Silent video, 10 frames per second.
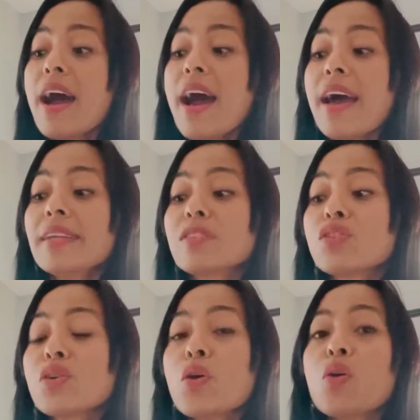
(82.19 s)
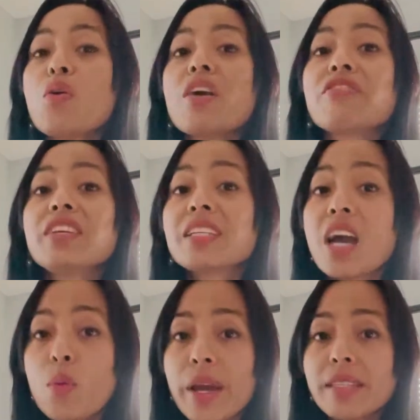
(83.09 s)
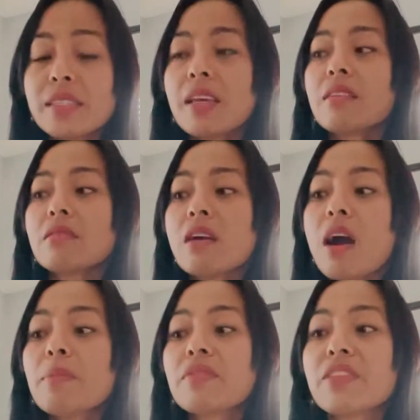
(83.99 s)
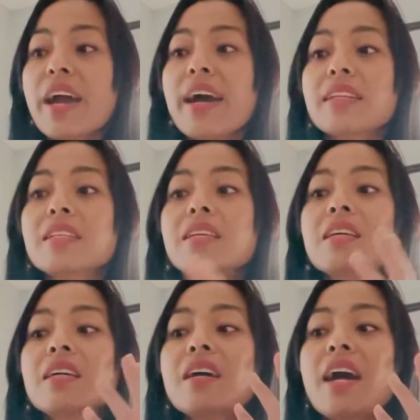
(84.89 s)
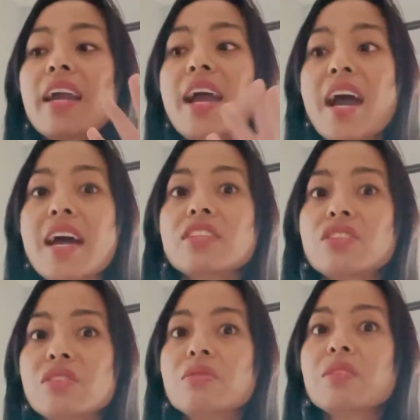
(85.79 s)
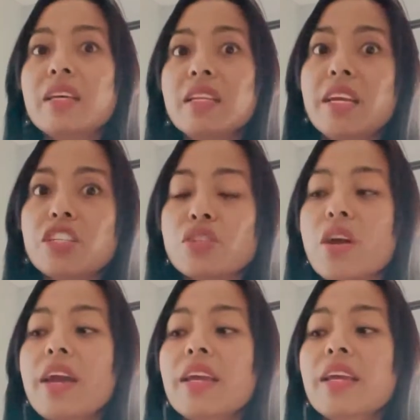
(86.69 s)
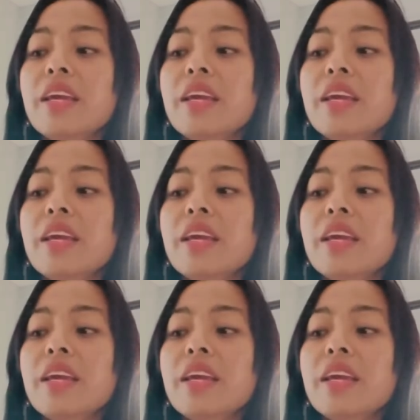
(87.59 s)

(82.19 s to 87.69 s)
and so our feet got wet, and on top of that I had to let it air dry.